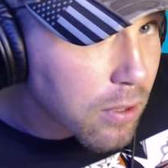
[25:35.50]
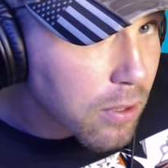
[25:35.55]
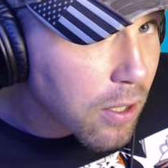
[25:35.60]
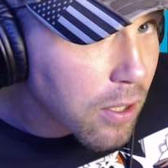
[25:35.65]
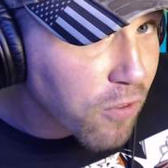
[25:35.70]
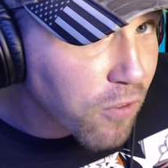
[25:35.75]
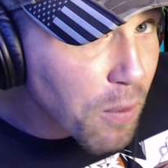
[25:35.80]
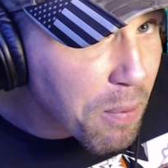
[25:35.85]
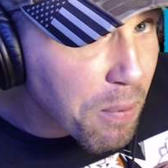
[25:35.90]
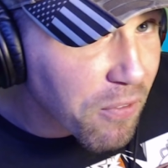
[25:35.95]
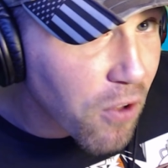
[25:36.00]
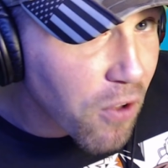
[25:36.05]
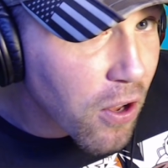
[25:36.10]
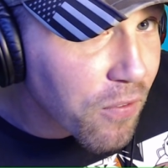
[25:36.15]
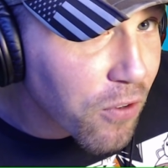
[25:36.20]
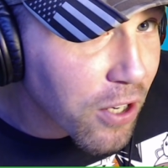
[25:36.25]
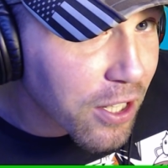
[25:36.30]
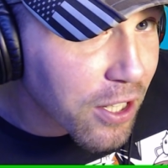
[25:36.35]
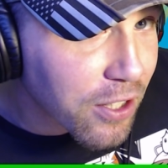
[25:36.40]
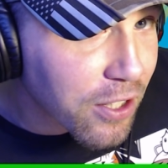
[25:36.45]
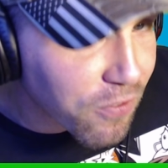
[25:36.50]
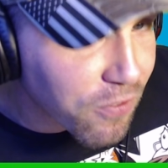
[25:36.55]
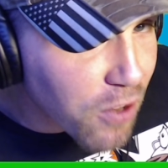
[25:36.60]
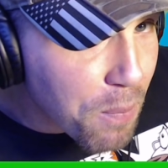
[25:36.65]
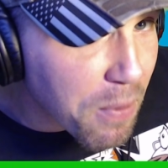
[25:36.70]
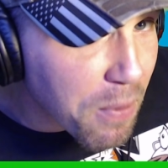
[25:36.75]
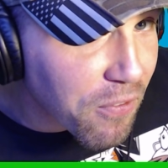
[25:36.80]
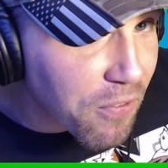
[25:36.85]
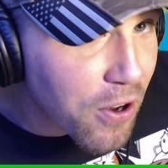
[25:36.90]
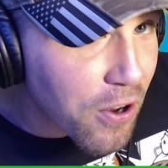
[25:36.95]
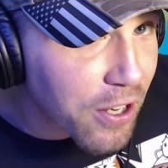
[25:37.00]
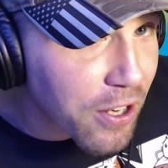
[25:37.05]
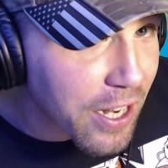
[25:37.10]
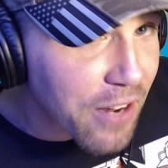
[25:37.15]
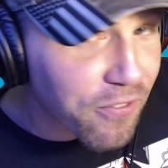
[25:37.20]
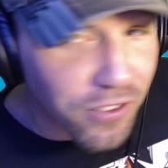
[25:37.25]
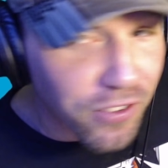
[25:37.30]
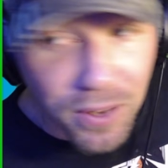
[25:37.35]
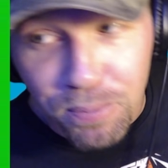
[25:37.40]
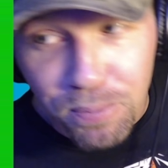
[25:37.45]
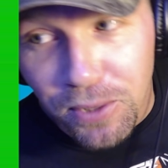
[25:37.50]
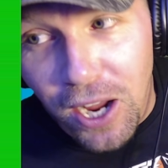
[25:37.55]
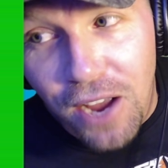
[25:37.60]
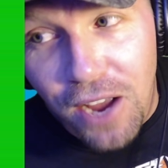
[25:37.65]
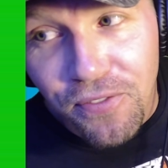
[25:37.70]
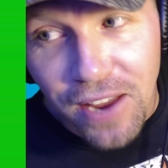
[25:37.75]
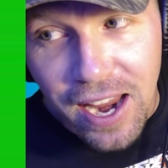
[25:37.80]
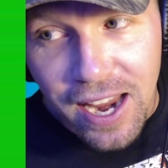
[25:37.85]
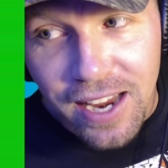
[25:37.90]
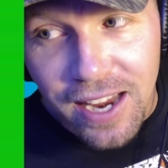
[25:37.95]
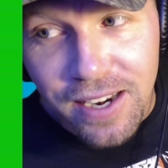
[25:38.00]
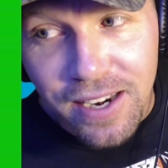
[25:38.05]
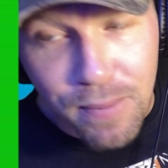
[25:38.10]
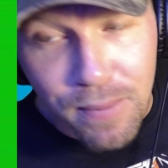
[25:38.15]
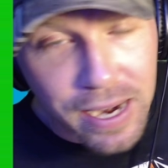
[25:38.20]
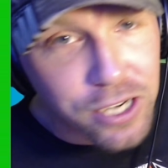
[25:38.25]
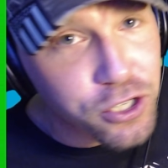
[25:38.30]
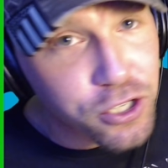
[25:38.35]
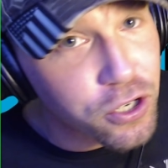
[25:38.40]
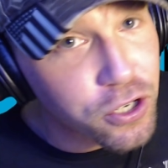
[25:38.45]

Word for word: Flip your phone vertically, flip your phone to get flipped off, and make sure